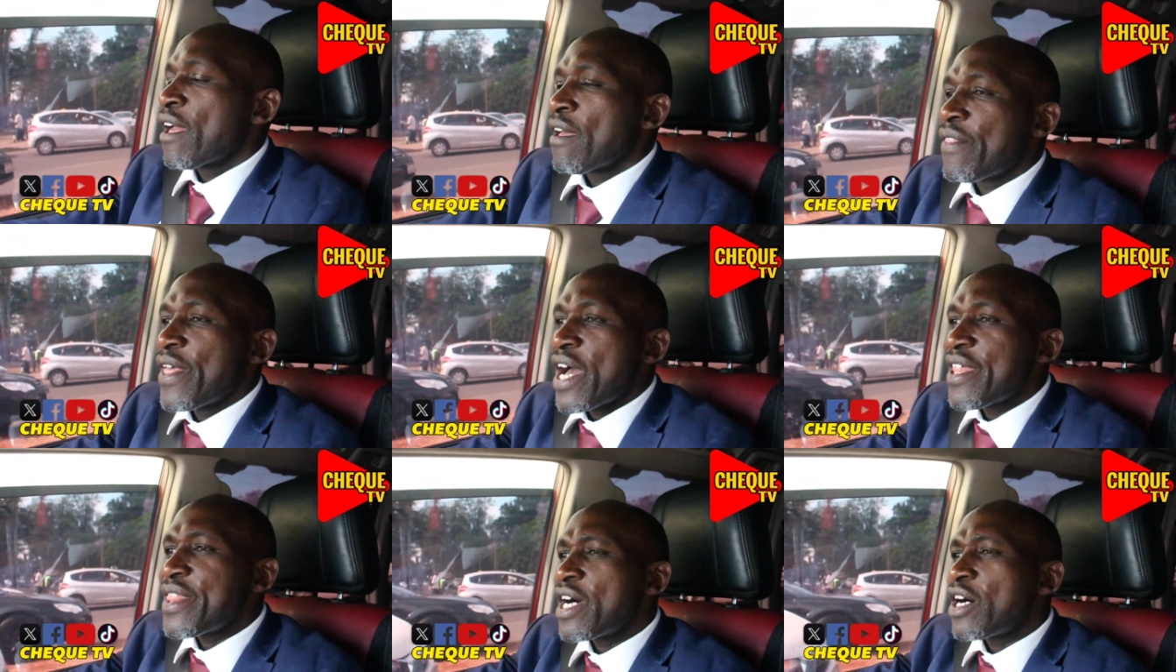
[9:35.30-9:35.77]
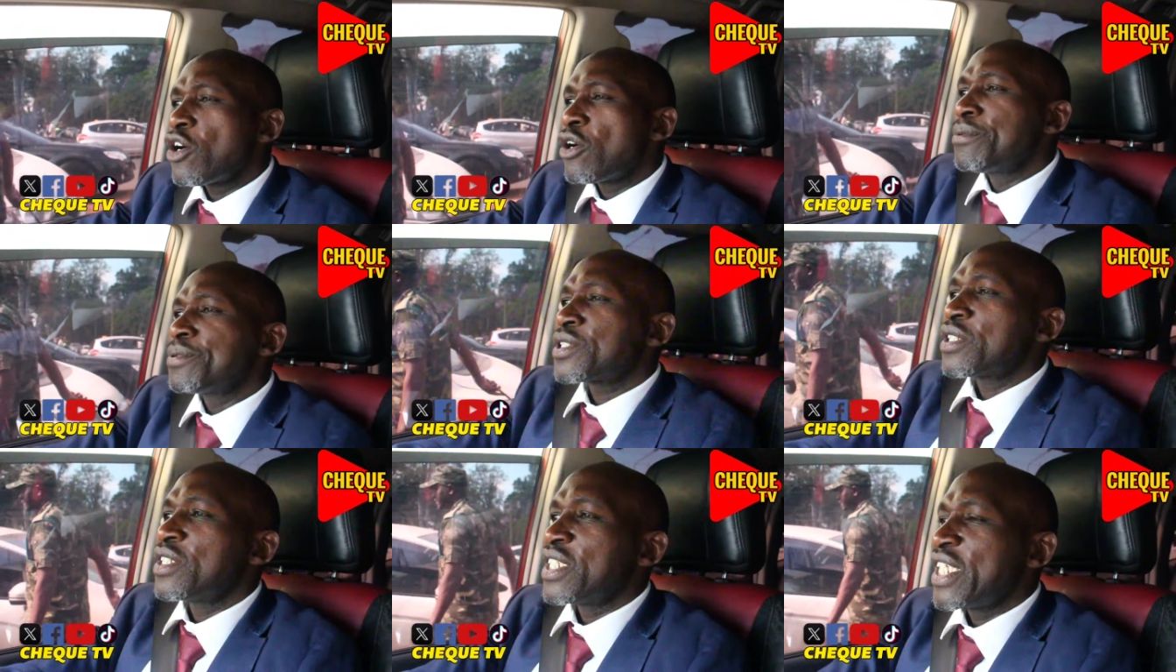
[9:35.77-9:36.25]
The other
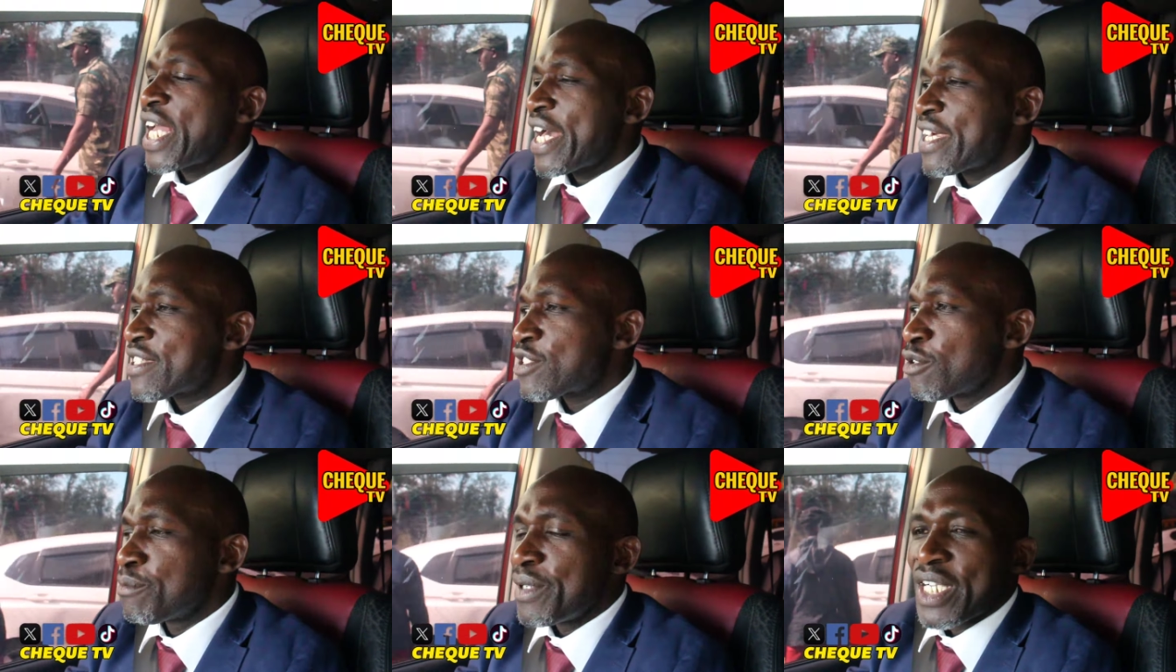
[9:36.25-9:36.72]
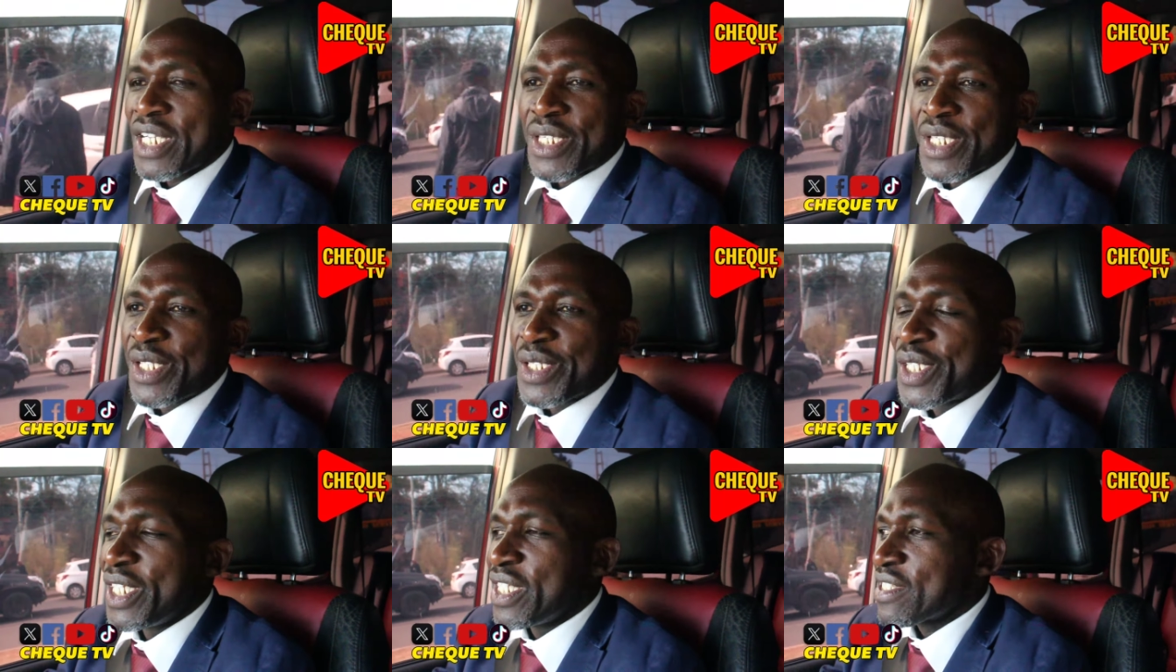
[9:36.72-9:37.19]
option, just to make
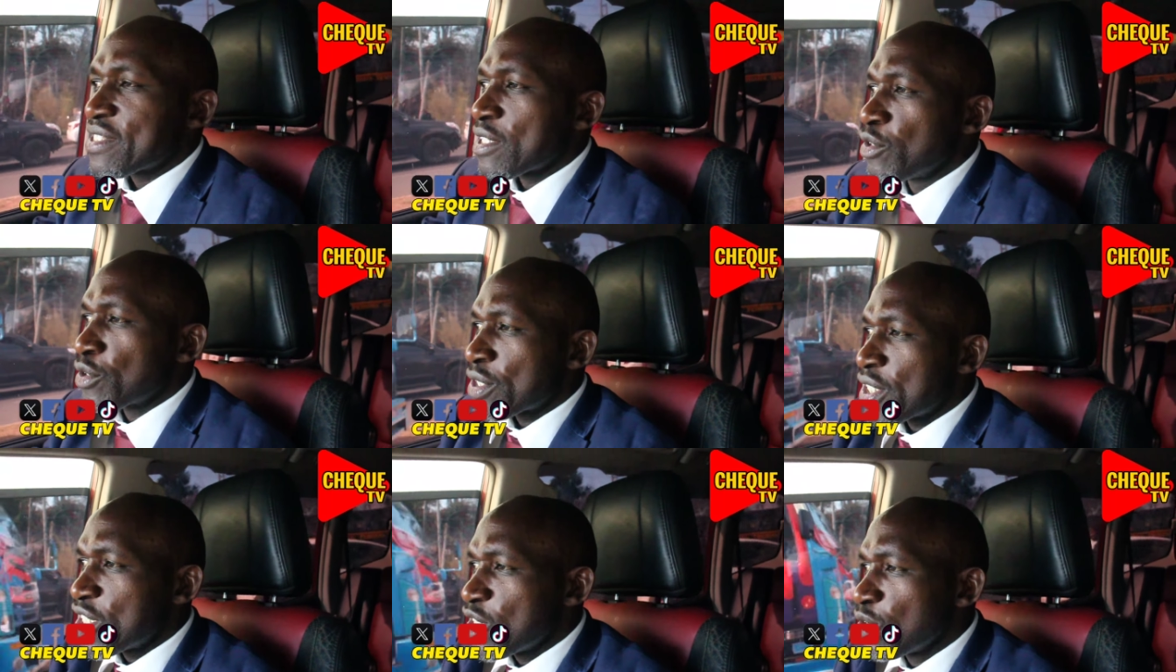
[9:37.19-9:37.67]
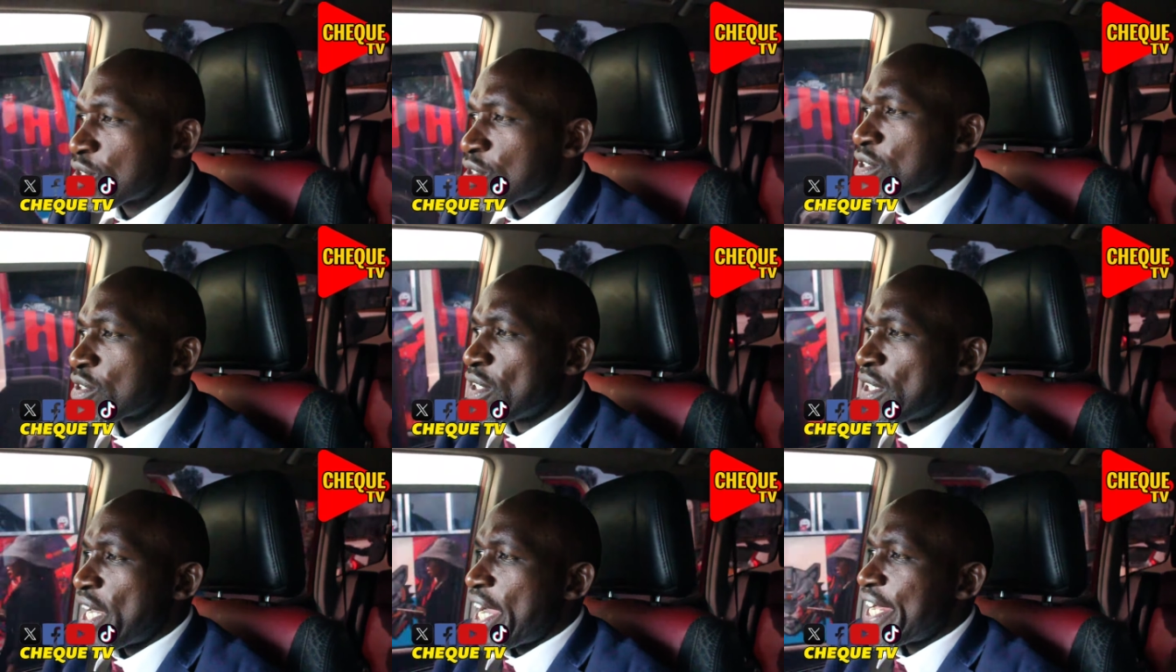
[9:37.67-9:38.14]
the things look
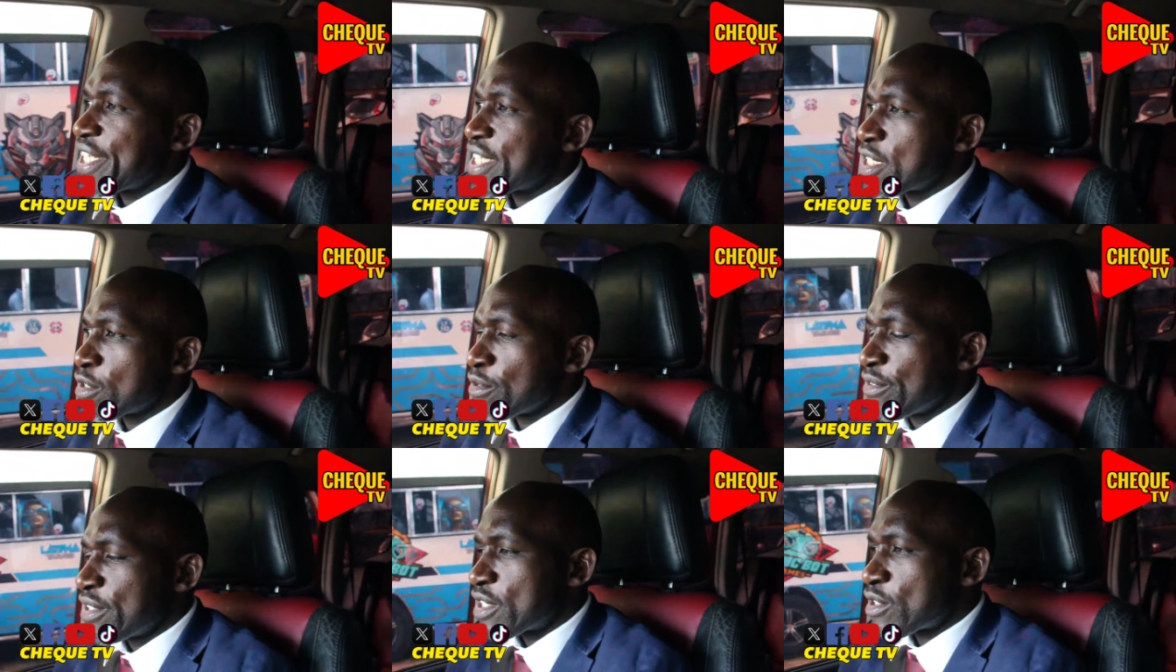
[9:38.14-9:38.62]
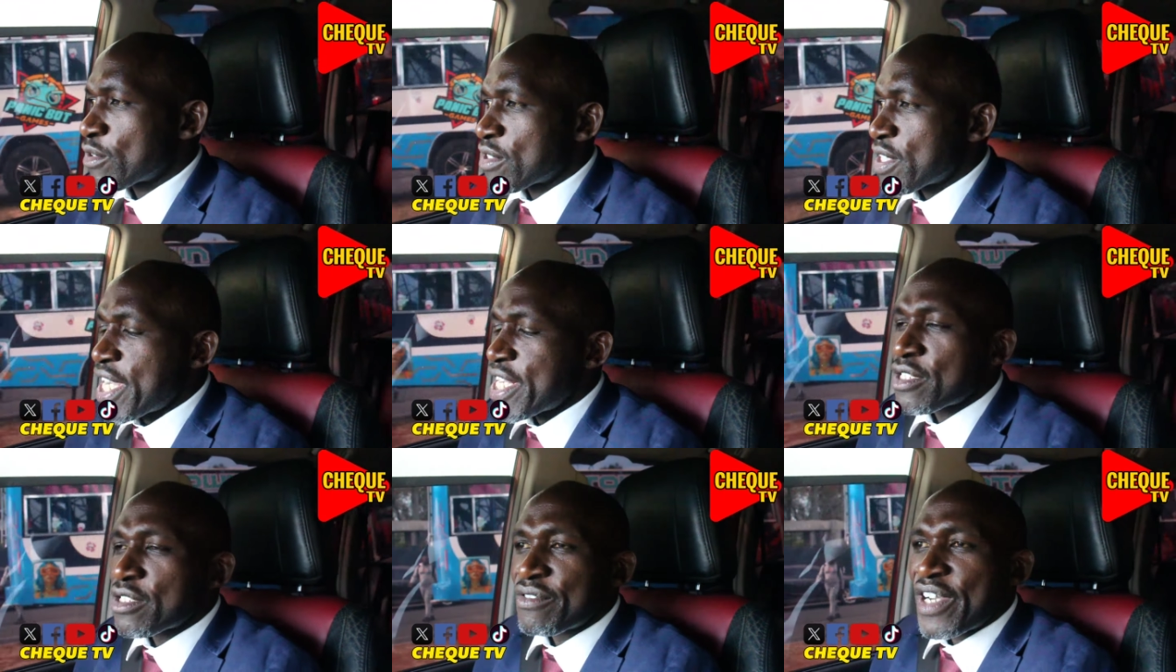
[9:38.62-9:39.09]
neutral and to
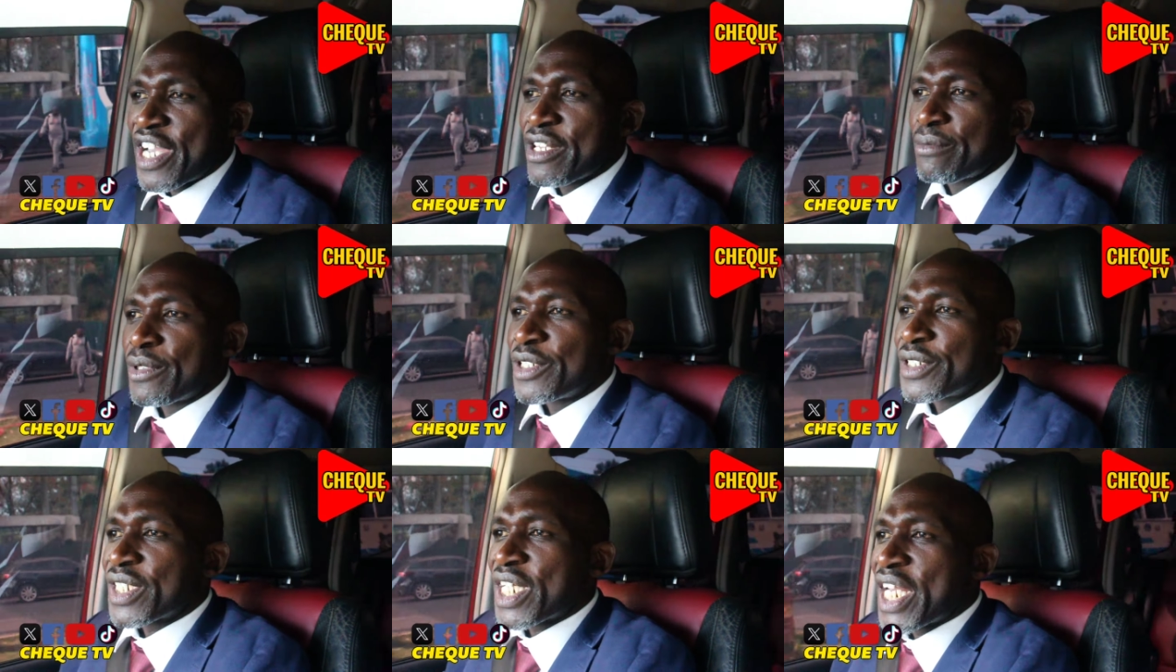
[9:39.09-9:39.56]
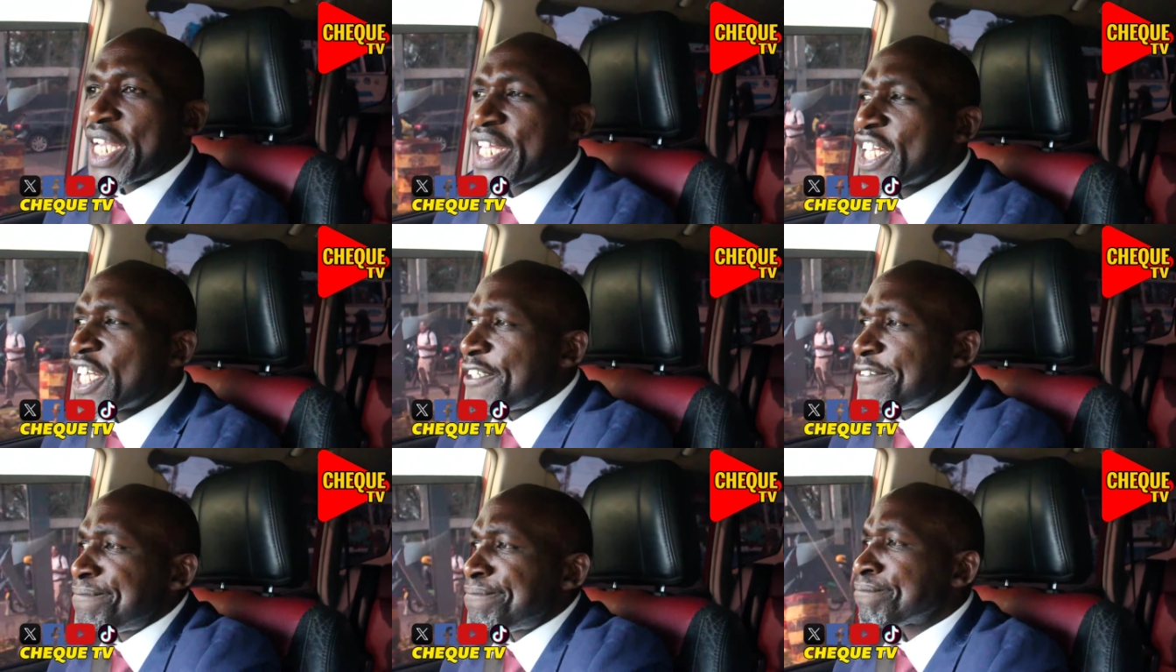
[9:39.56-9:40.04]
try to divide Mount Kenya,